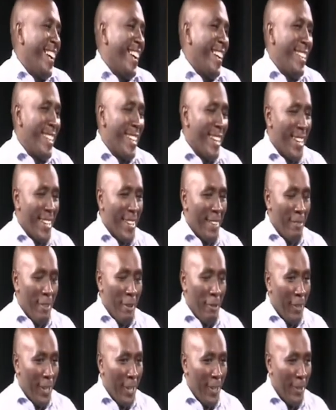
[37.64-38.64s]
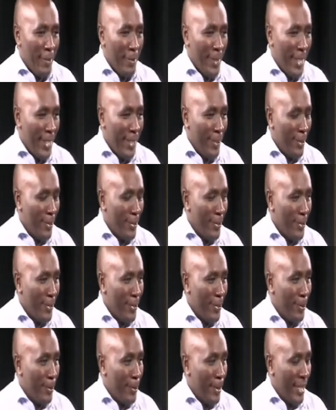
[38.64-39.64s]
Yeah, I have a friend of mine
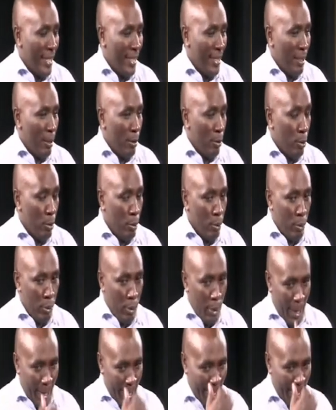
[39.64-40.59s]
who has